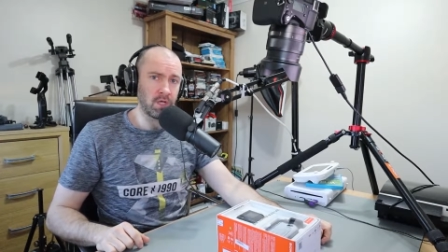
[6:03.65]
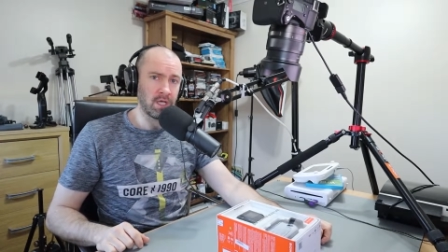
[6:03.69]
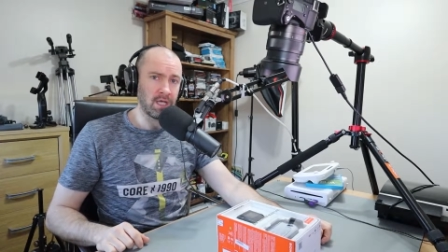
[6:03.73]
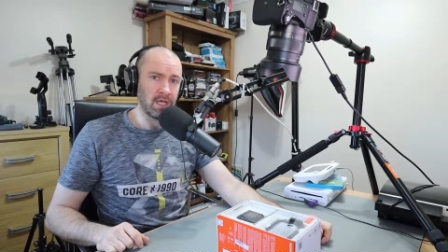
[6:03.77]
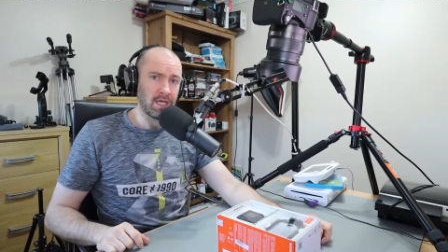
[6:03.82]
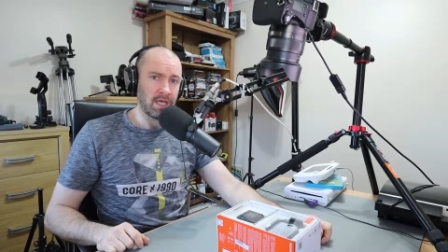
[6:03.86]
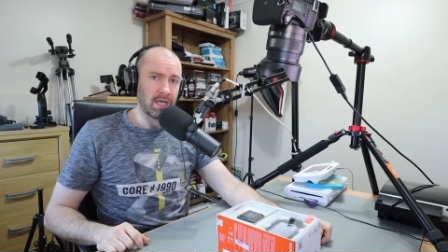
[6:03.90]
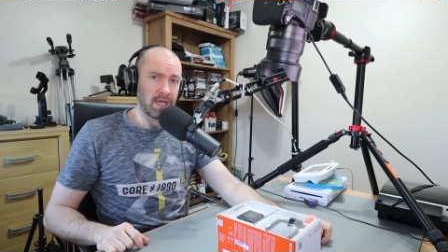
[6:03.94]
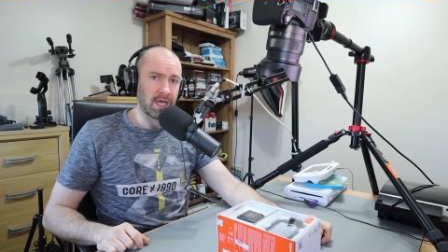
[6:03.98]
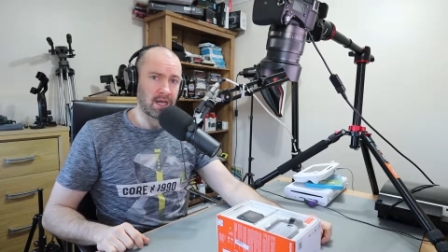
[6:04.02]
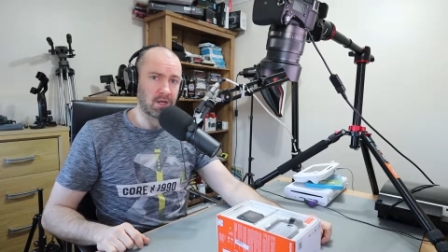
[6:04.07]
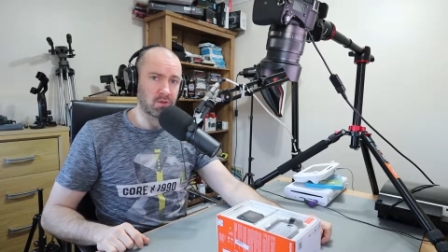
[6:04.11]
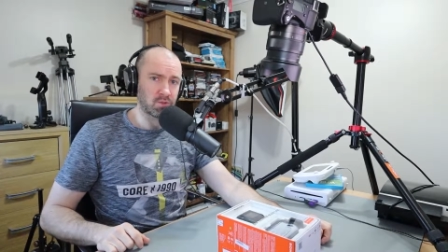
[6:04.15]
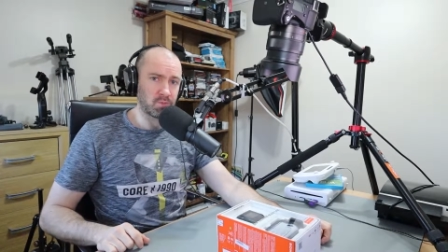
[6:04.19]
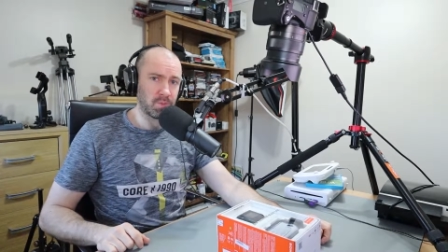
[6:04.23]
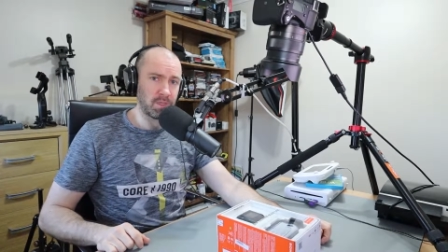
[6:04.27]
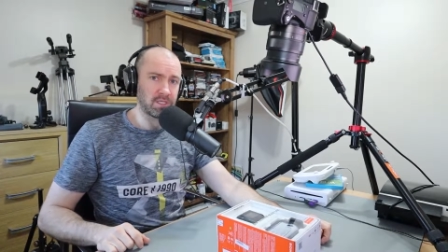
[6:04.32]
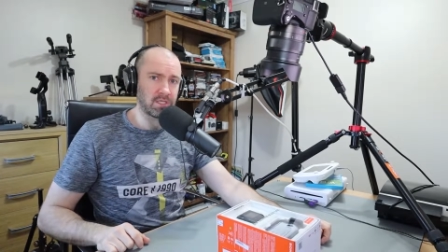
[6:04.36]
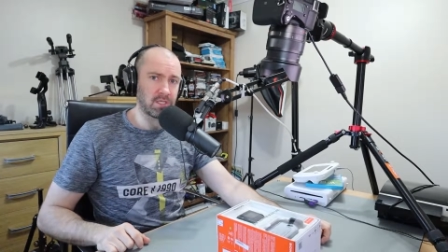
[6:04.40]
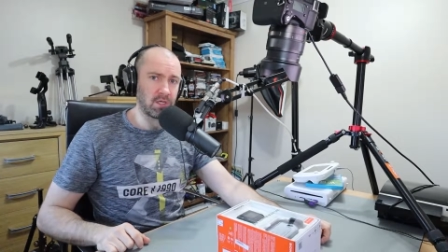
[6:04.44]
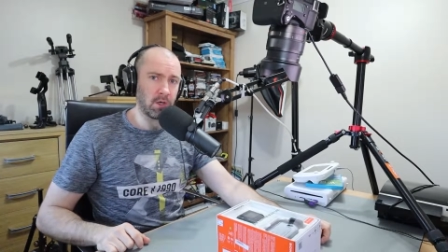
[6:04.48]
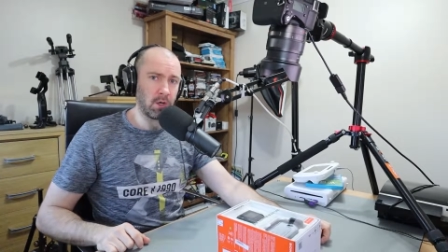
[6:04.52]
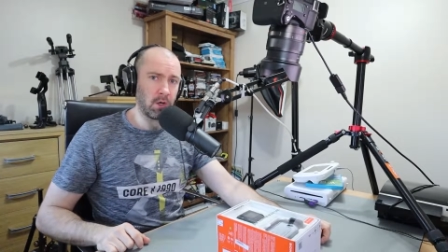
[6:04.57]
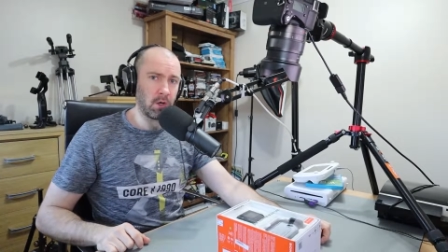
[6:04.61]
and I'll speak to
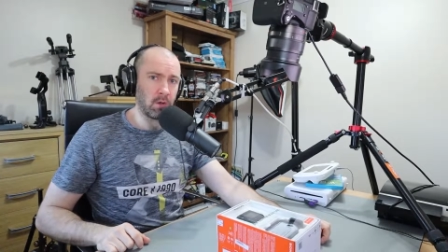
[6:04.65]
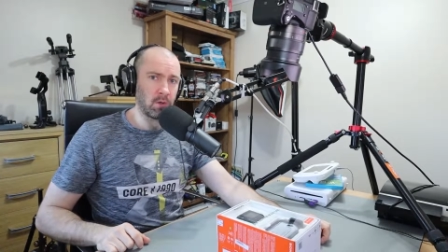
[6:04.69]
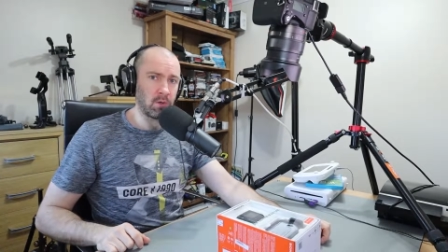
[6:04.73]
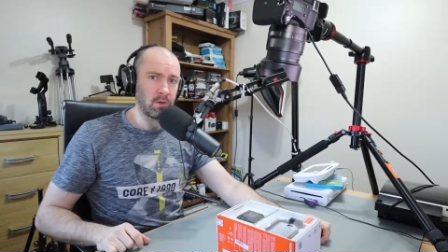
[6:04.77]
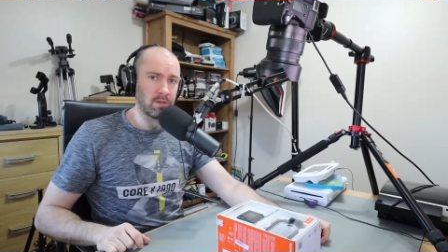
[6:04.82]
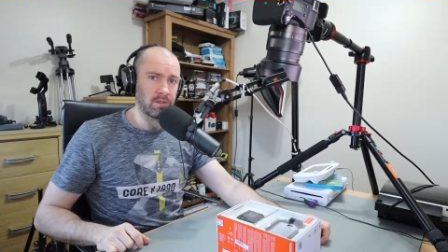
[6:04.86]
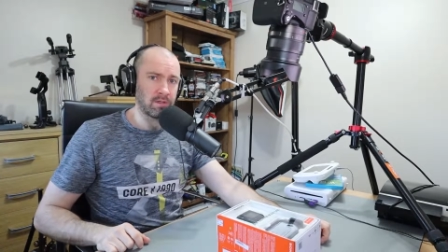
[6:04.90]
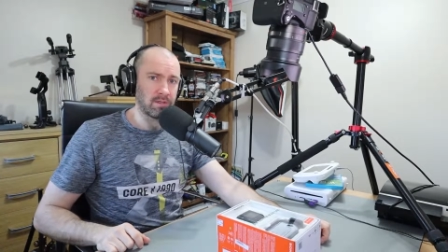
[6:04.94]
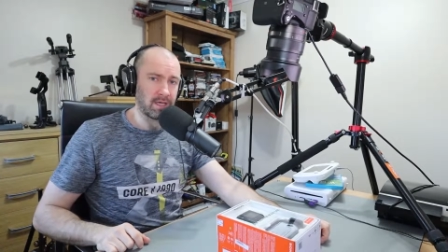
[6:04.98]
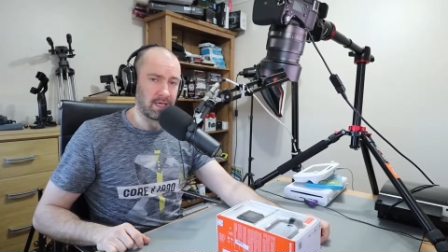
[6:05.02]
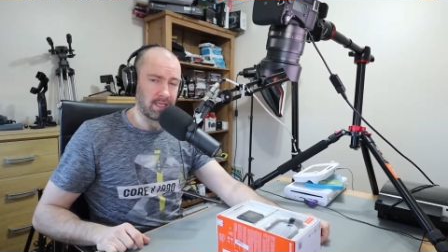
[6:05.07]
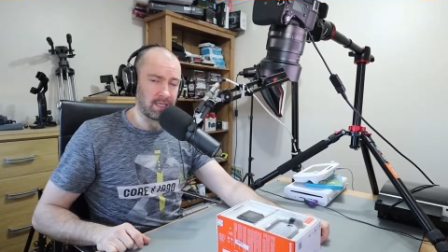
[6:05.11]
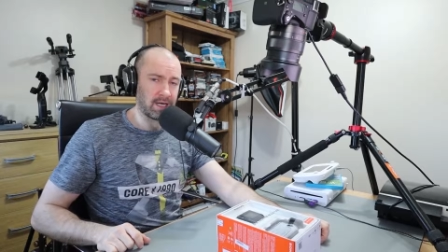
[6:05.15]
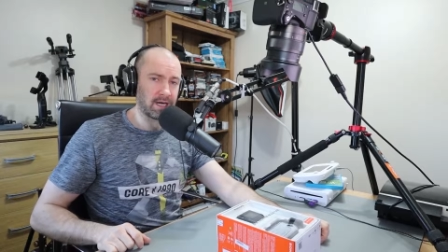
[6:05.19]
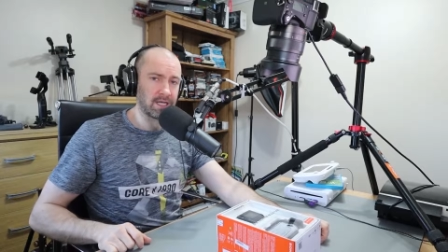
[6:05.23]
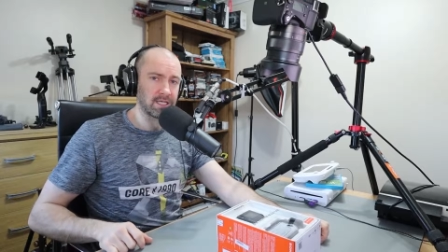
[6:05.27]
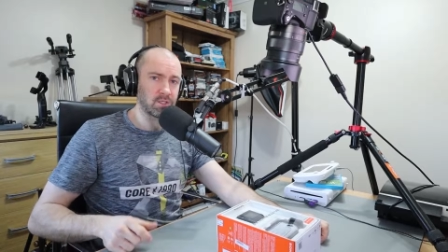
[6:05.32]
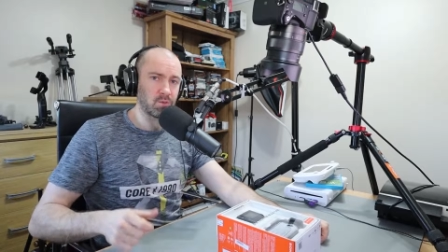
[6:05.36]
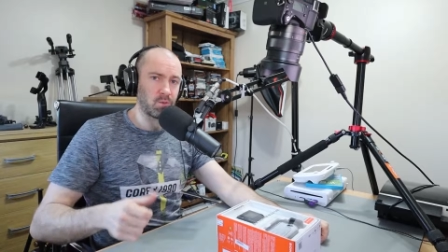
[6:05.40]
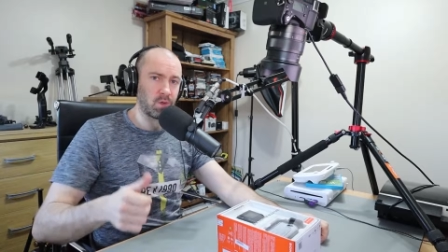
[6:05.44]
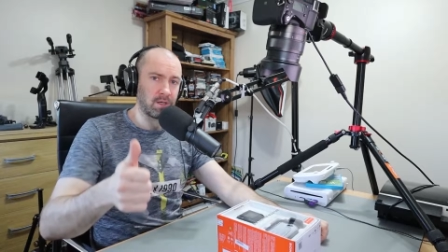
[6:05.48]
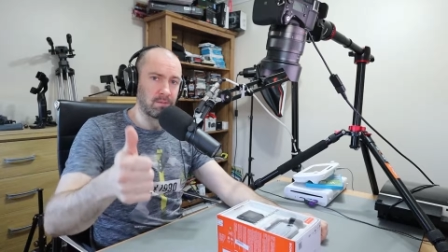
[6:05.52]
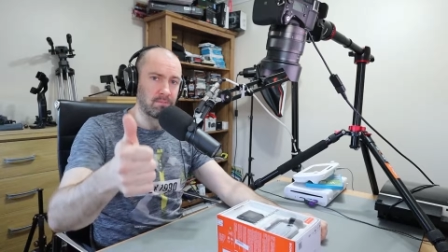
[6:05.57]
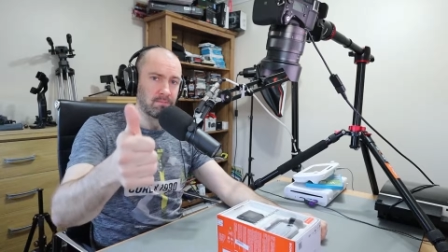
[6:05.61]
you all in the next
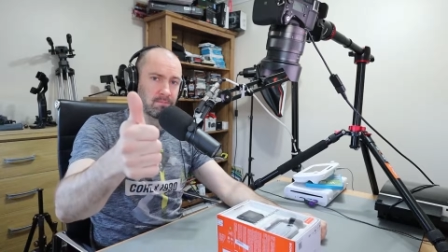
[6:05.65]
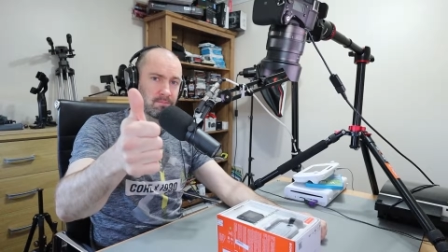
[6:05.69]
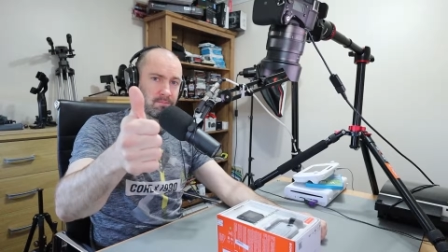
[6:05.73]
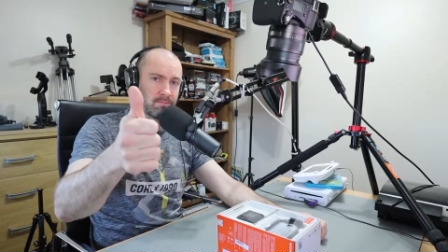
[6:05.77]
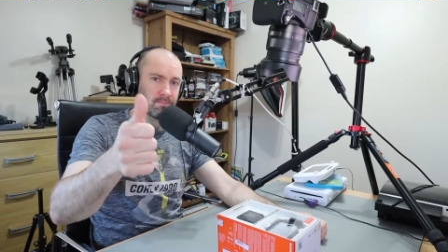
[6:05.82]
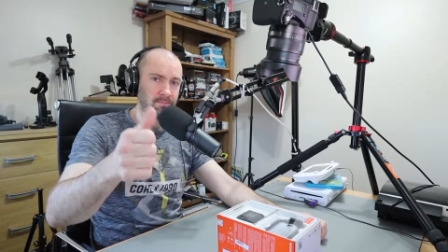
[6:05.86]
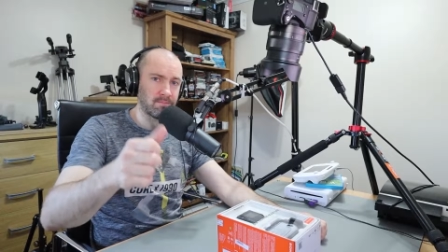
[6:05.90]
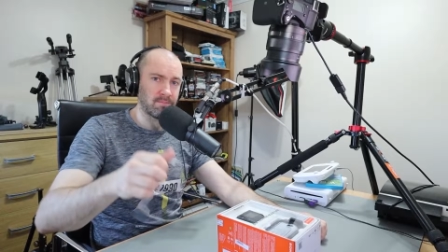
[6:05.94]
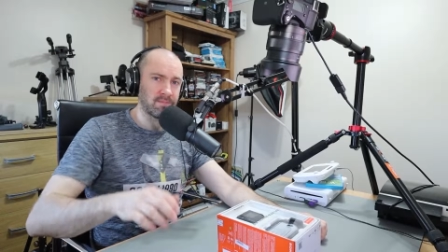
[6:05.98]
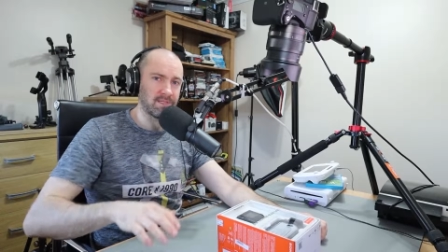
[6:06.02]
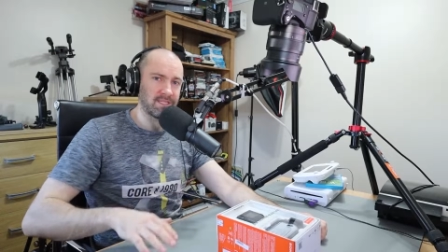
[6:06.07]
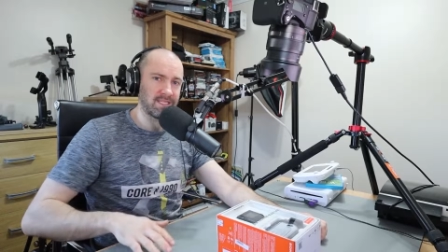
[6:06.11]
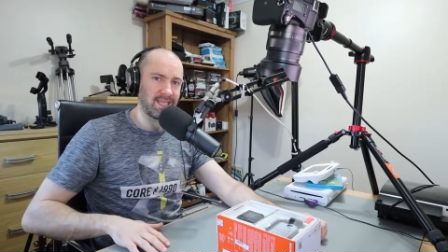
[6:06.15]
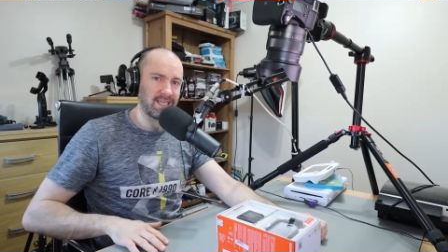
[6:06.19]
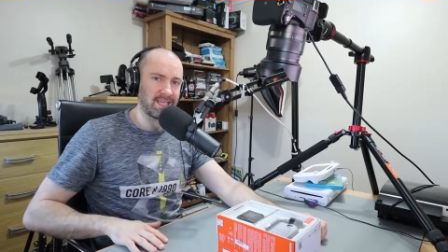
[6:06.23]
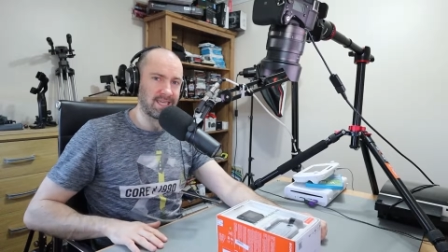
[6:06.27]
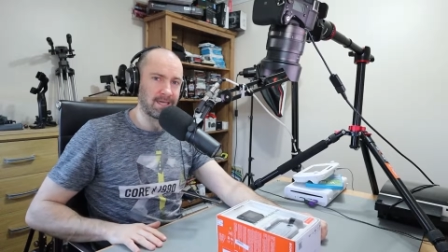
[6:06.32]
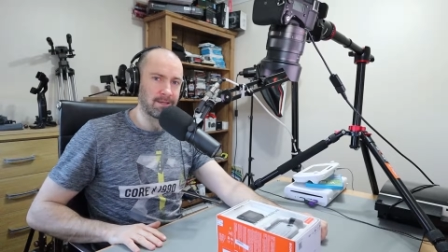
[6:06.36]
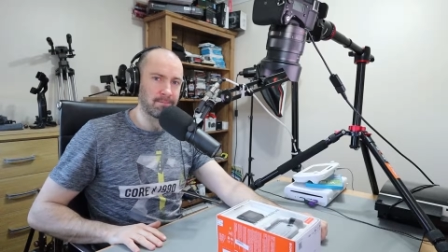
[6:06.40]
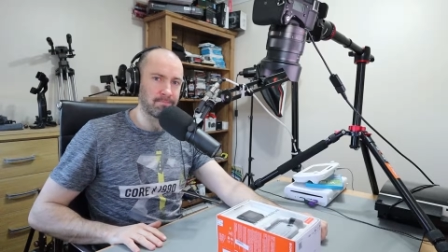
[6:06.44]
one. Take care.